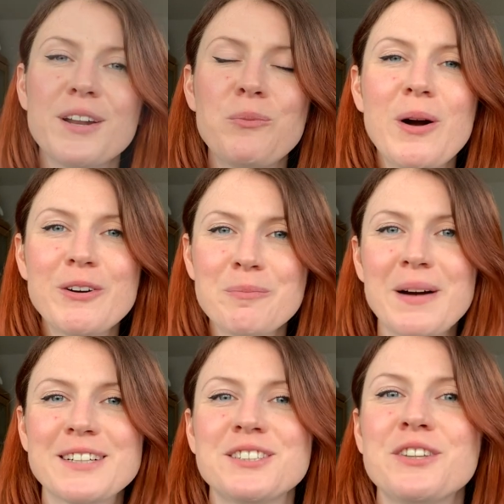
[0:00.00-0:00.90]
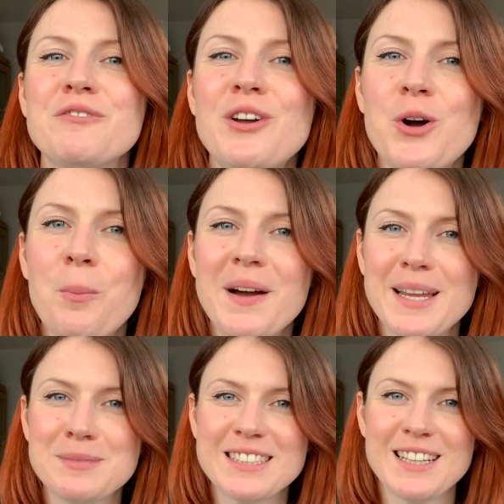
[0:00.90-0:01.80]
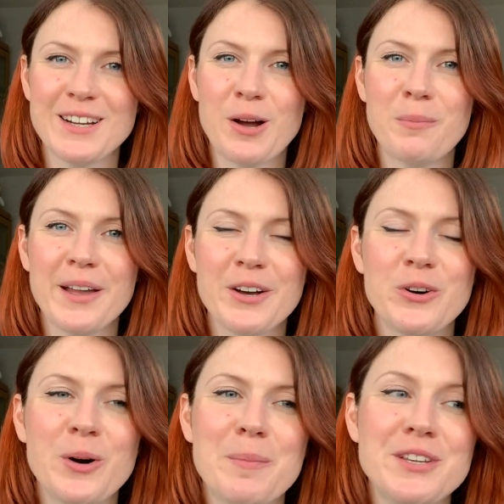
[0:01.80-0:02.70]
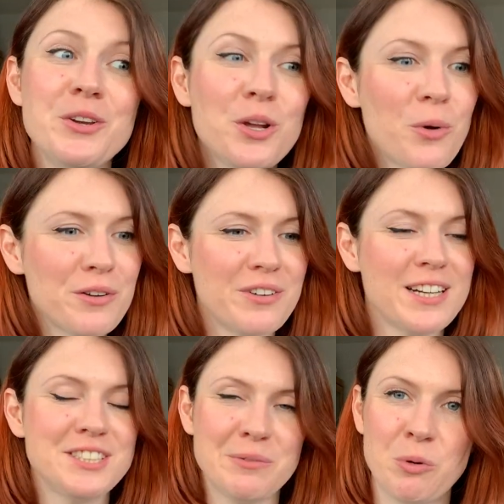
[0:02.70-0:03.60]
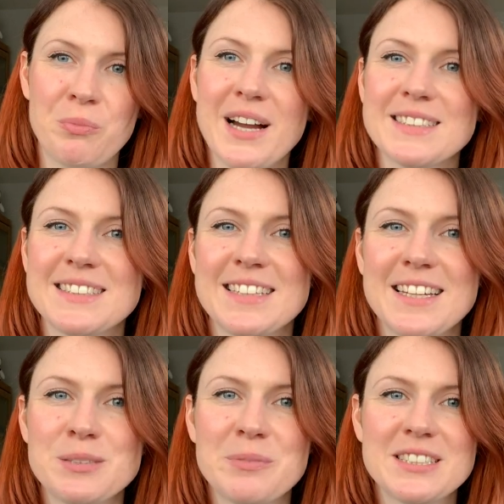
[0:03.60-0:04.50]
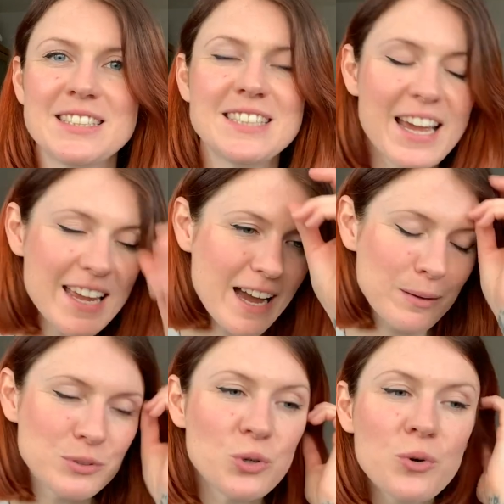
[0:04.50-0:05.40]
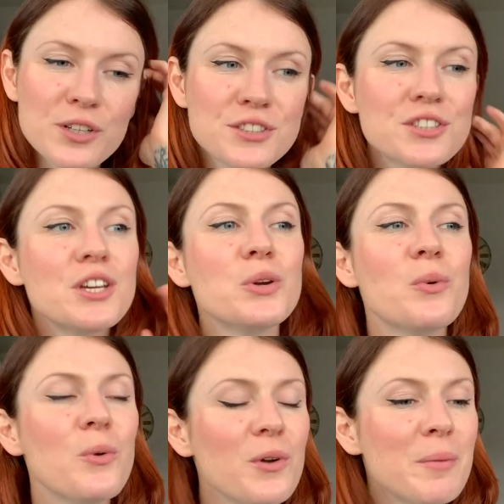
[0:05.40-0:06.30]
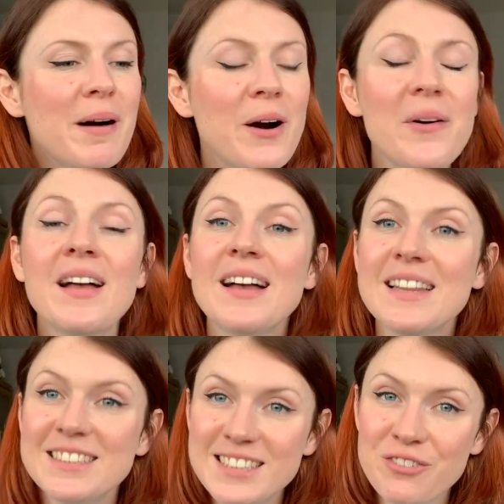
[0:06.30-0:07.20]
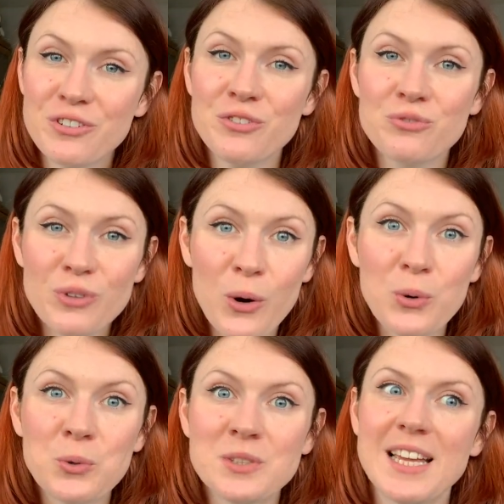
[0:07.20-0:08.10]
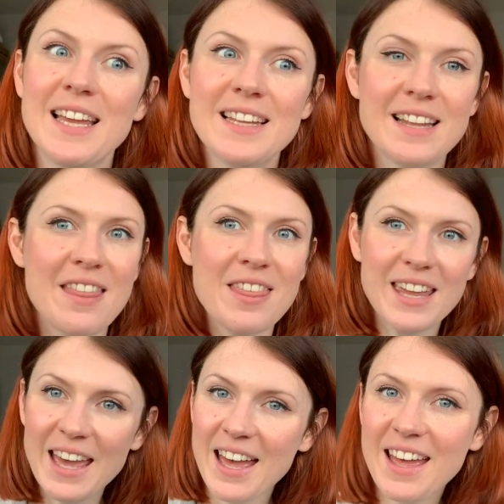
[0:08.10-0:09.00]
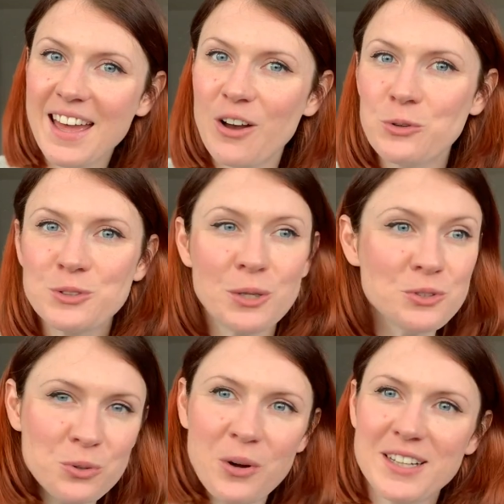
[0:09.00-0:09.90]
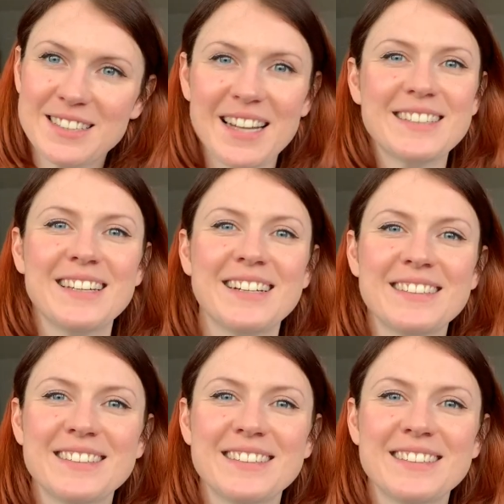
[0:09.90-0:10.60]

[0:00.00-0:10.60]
welcome back to the vlog. My name is Claire Carmichael. I'm a newly qualified general practice nurse, but today I'm talking to you all about the different roles in the care or social work sector.